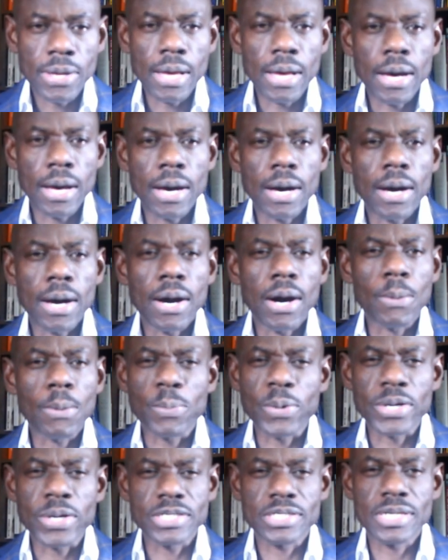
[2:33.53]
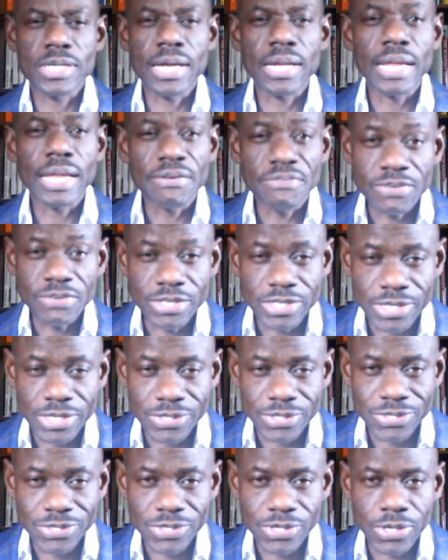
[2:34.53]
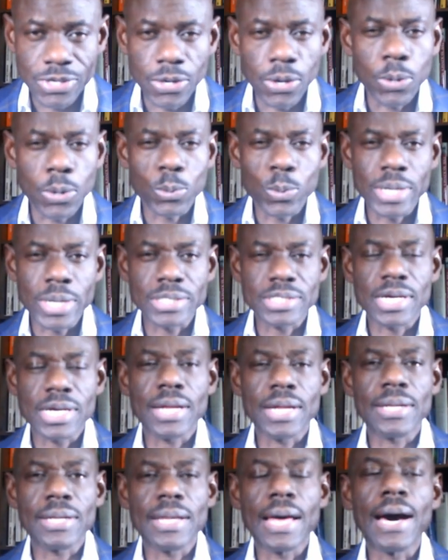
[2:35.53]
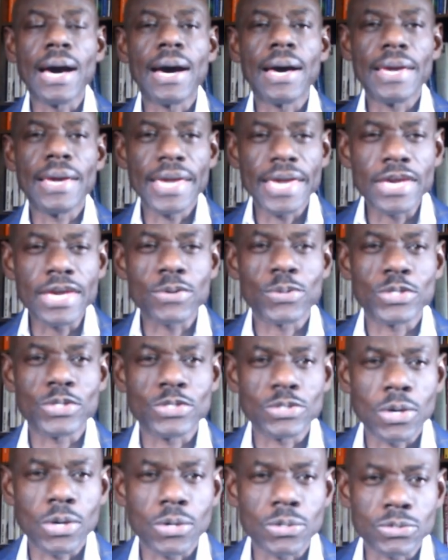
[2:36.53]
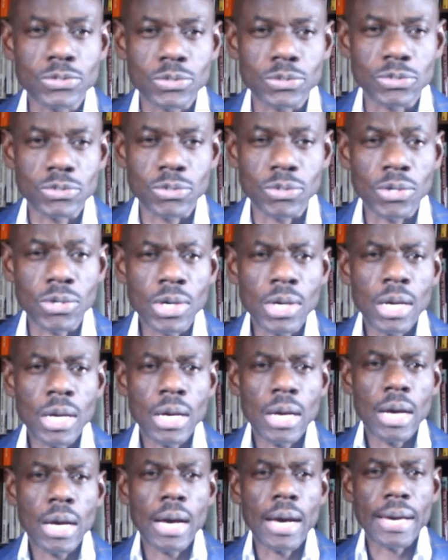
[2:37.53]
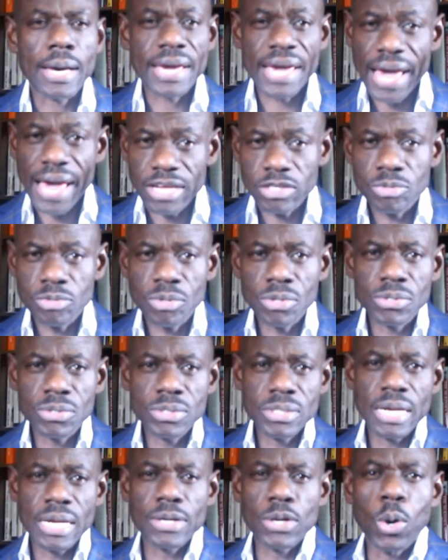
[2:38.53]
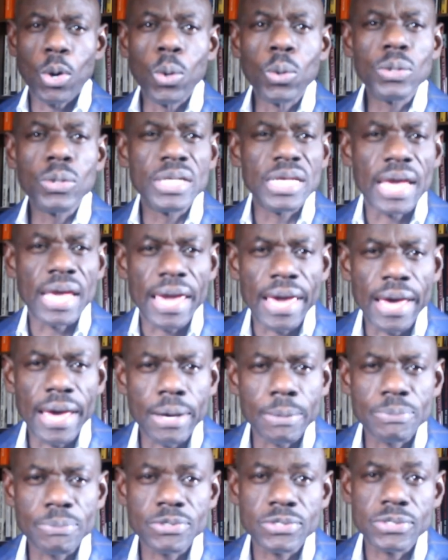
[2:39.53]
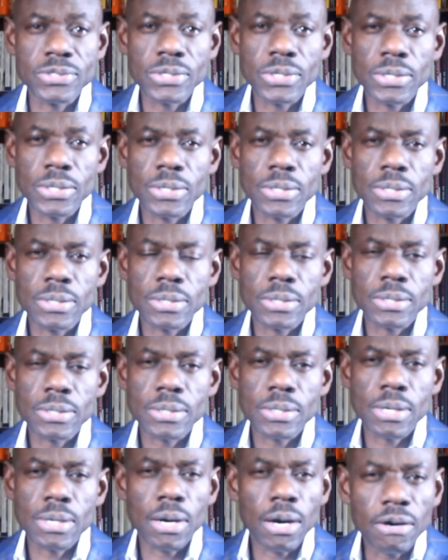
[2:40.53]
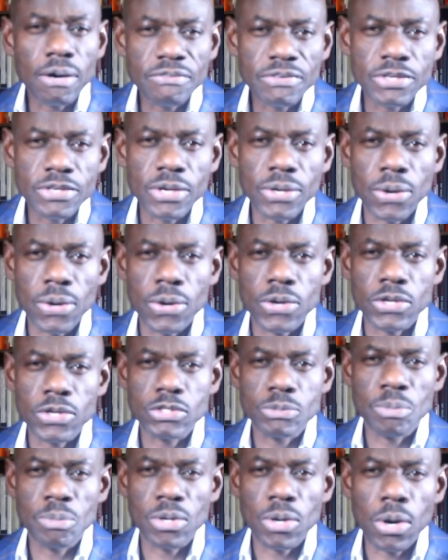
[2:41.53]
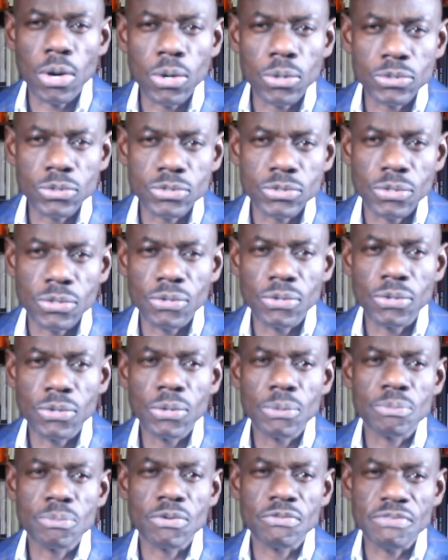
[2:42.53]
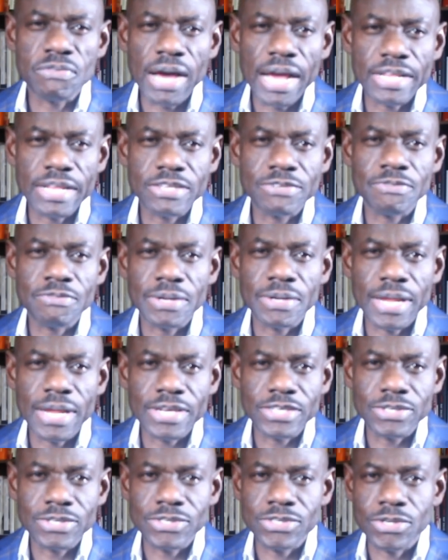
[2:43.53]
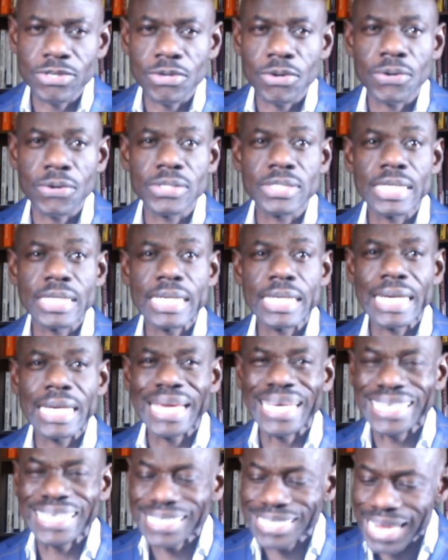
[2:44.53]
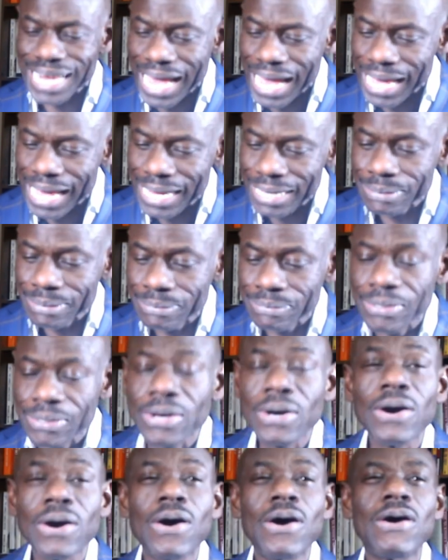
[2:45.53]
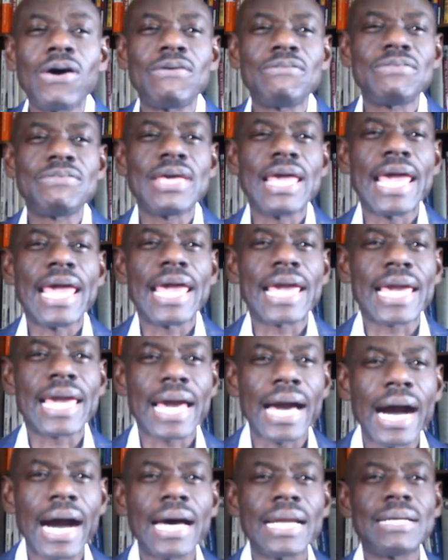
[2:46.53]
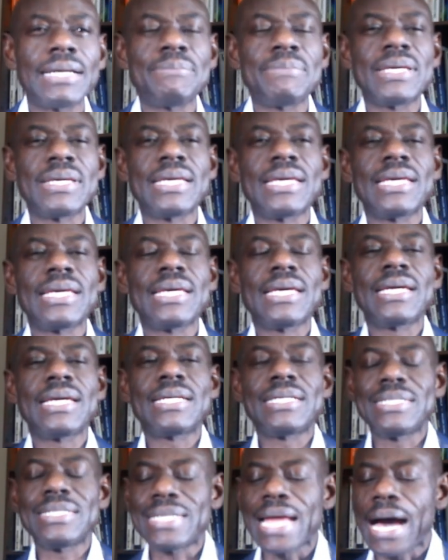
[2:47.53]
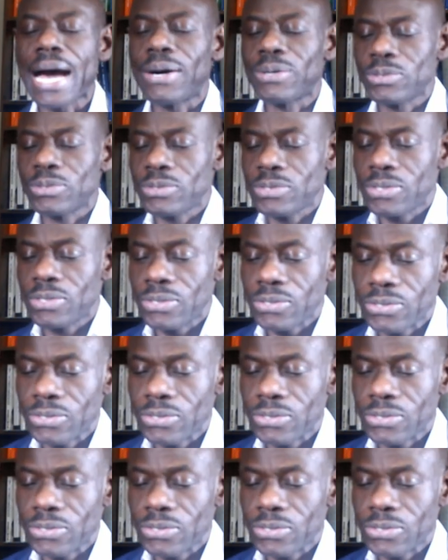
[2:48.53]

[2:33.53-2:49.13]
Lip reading: operational efficiency or rental increase also too. Cash flow not only helps cover your costs but also provides financial security in time of economy down